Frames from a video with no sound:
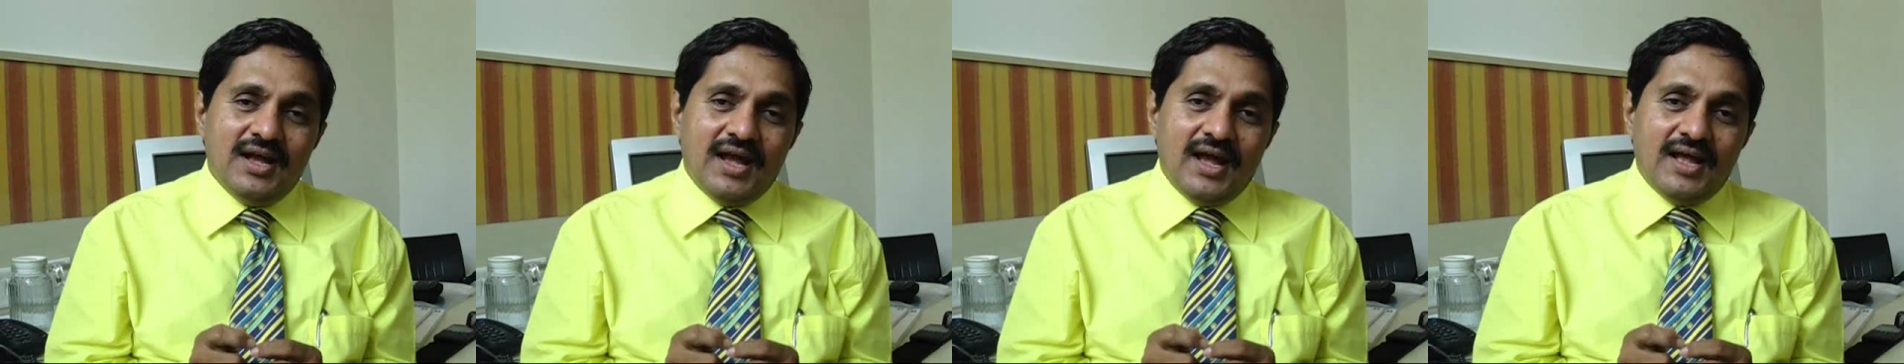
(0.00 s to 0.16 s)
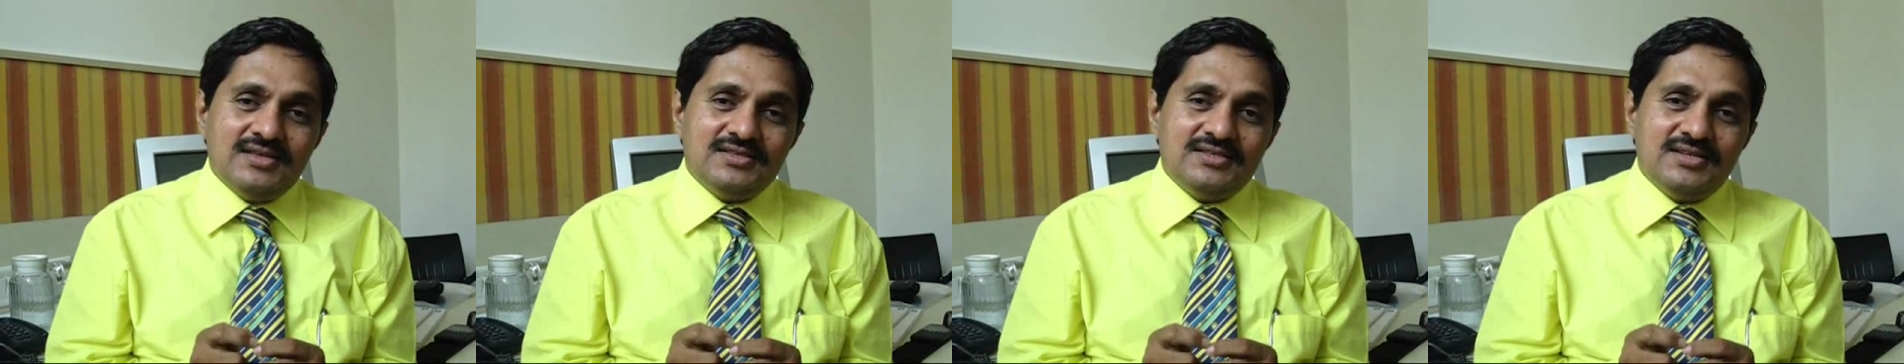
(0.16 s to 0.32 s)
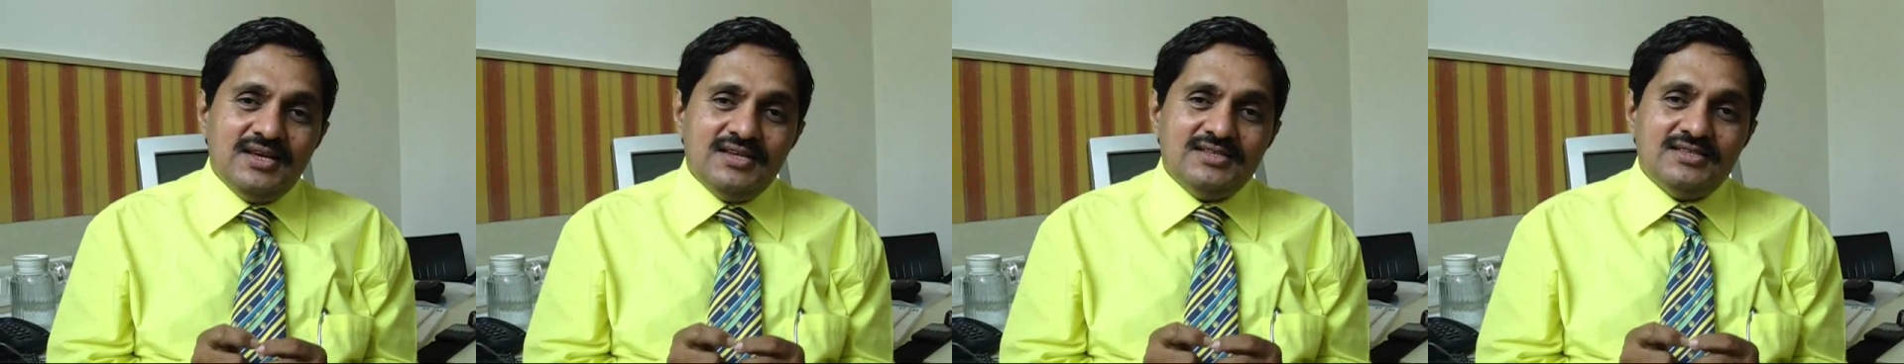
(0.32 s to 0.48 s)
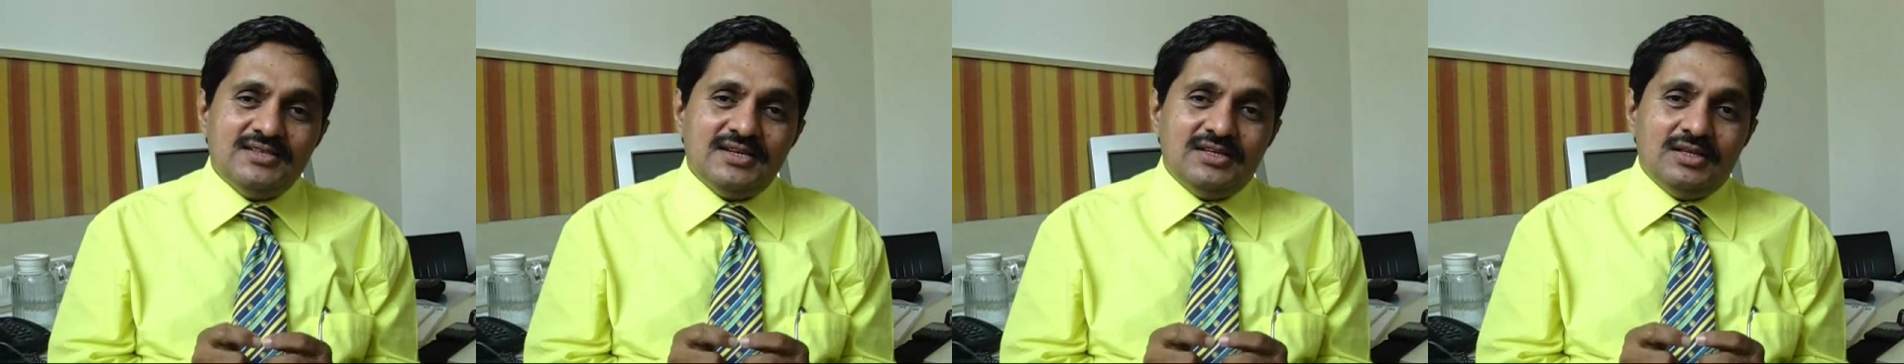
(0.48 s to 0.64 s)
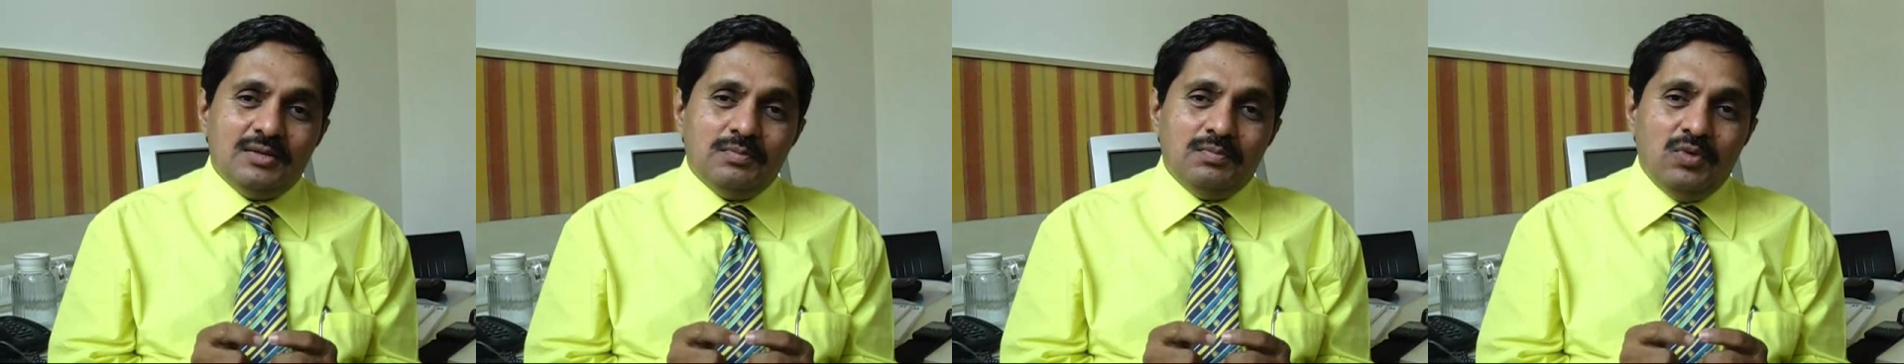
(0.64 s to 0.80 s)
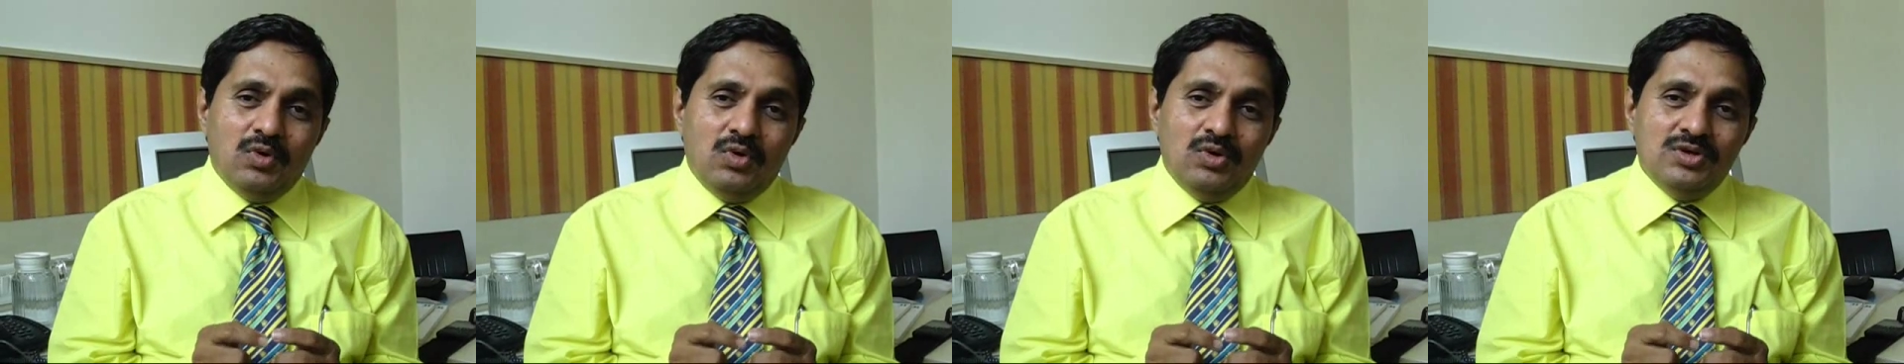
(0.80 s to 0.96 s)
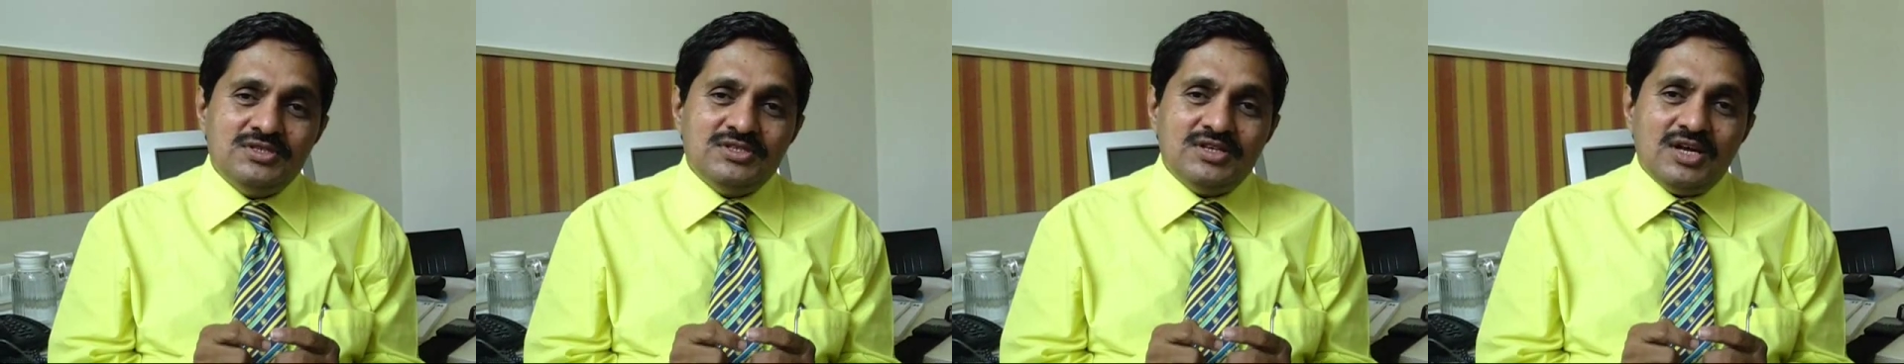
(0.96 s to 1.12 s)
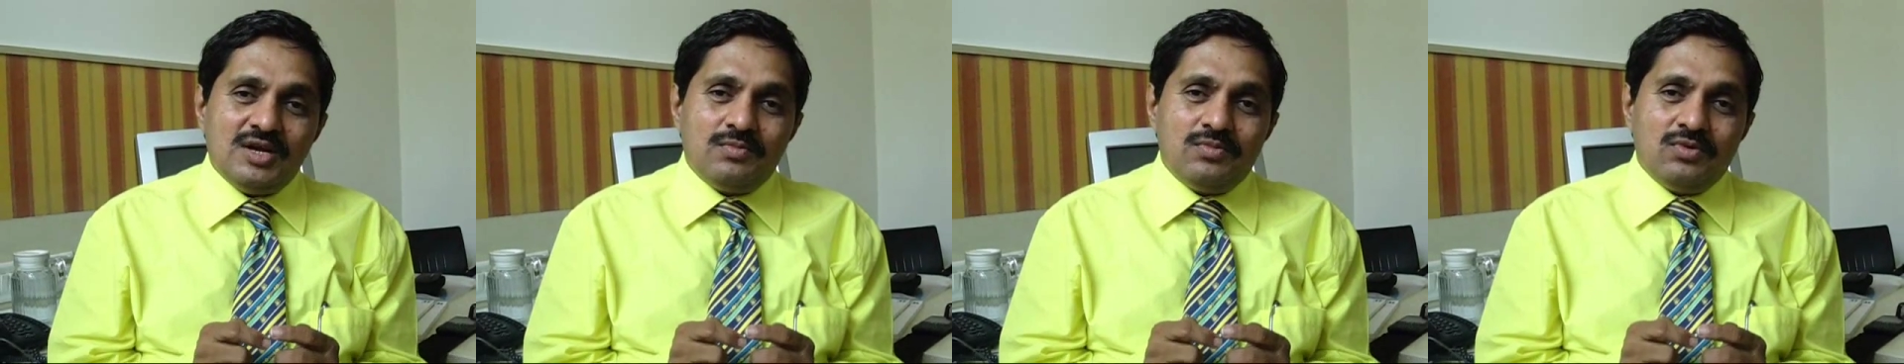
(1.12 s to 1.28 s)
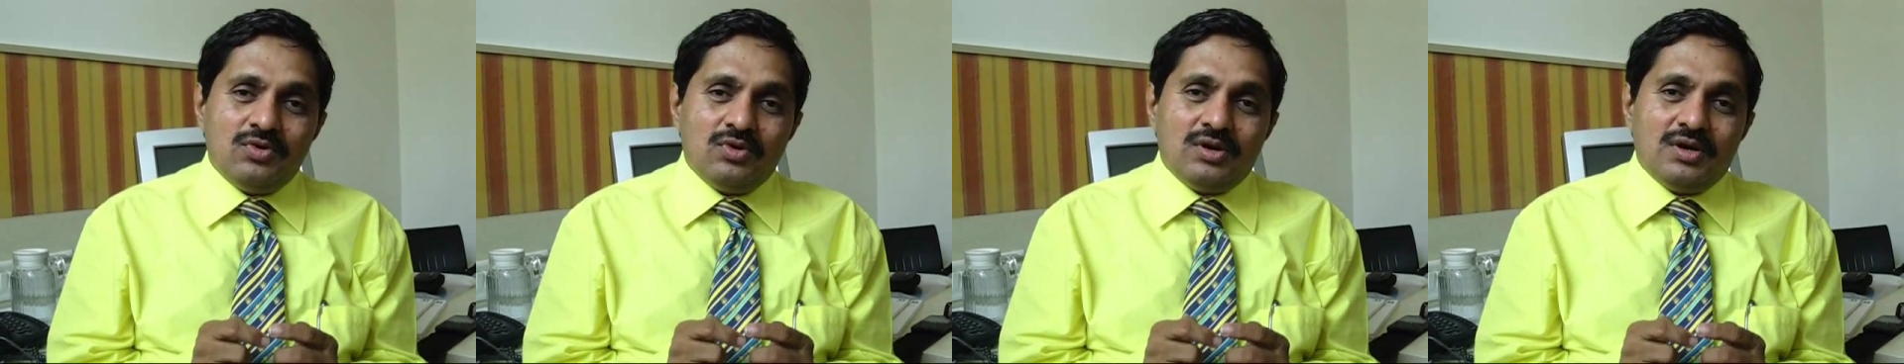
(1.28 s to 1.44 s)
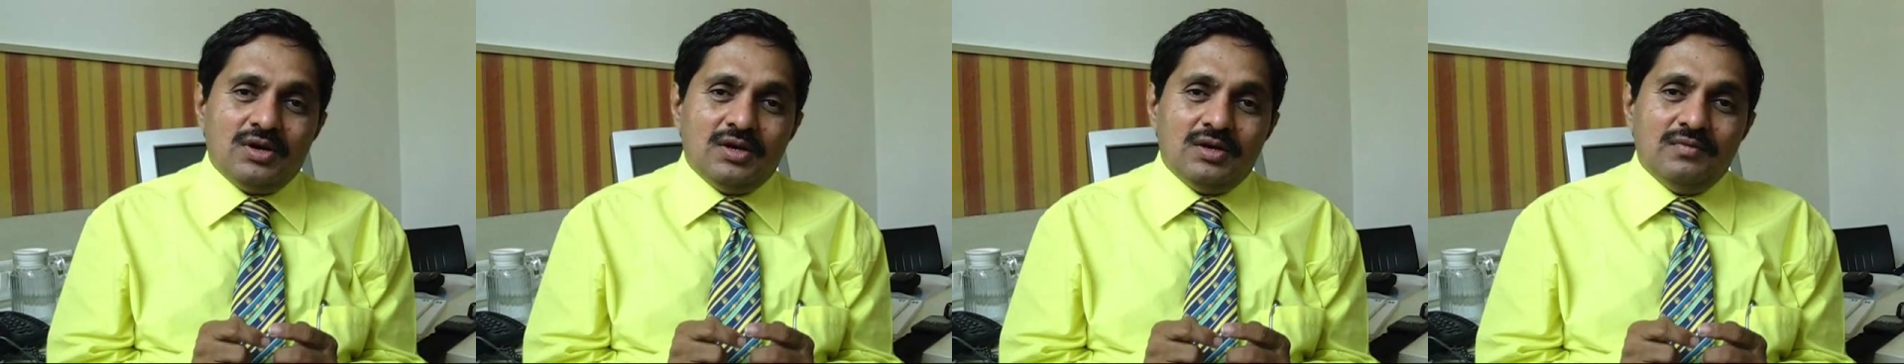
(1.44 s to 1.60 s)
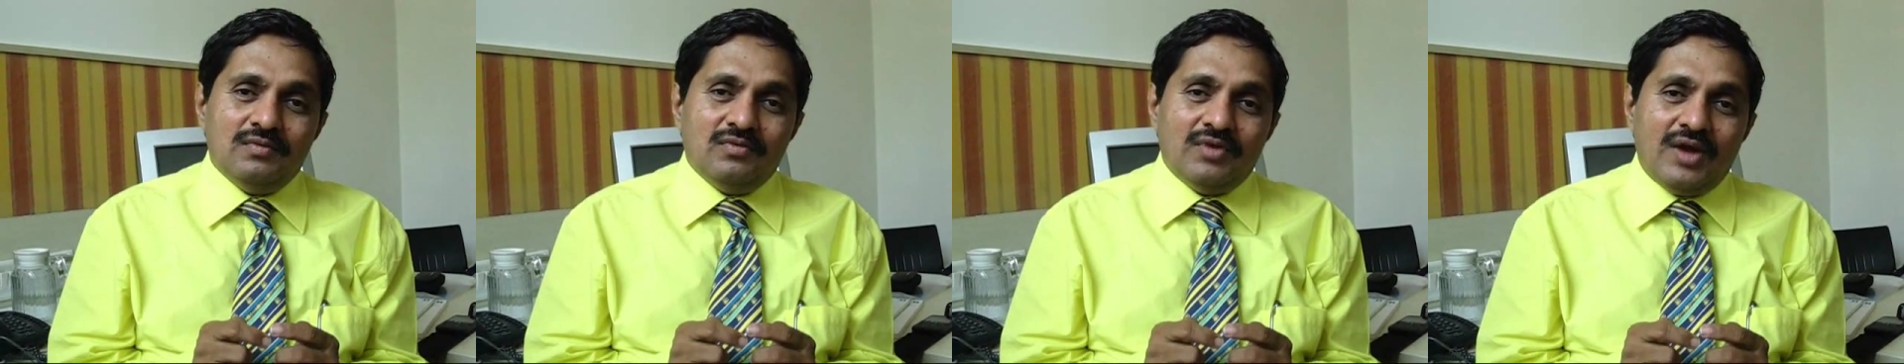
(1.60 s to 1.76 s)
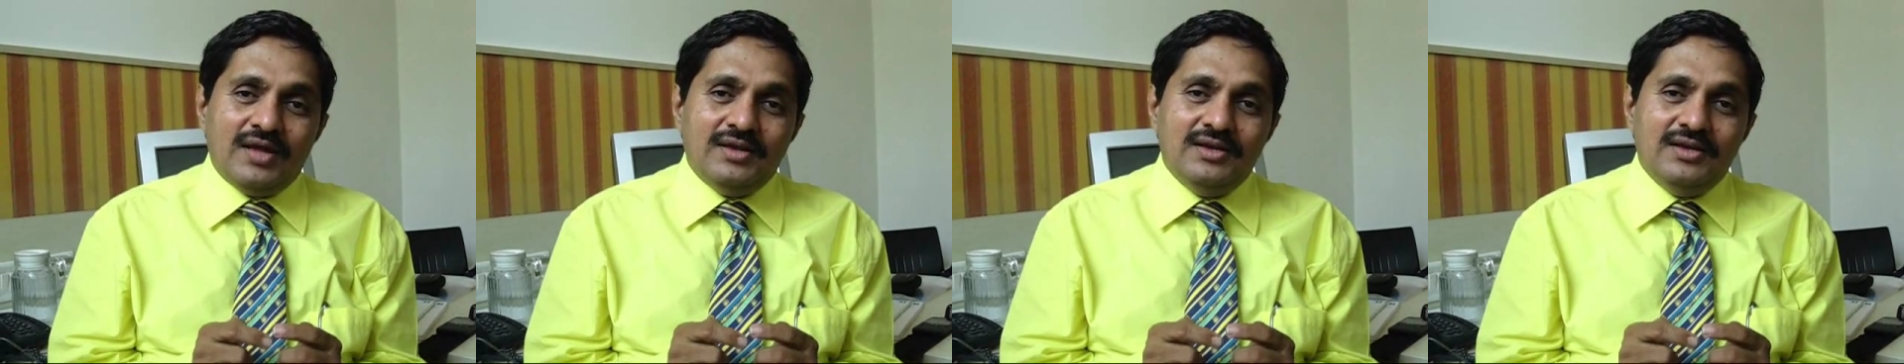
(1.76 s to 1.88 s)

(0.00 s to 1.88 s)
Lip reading: and says that the bones are broken,